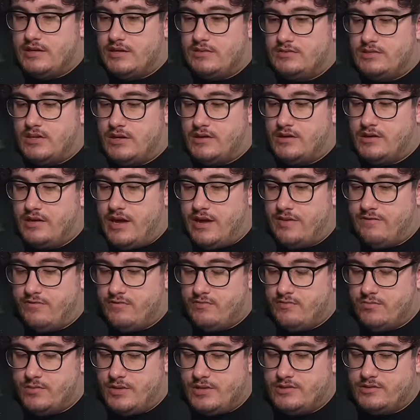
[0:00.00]
sounds like you
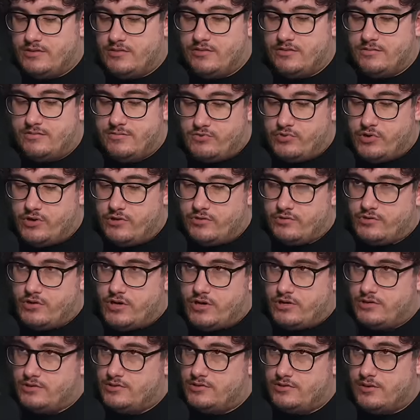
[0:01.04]
came from a place of
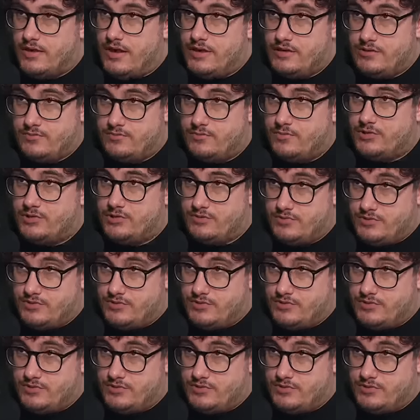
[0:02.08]
trailer trash, as what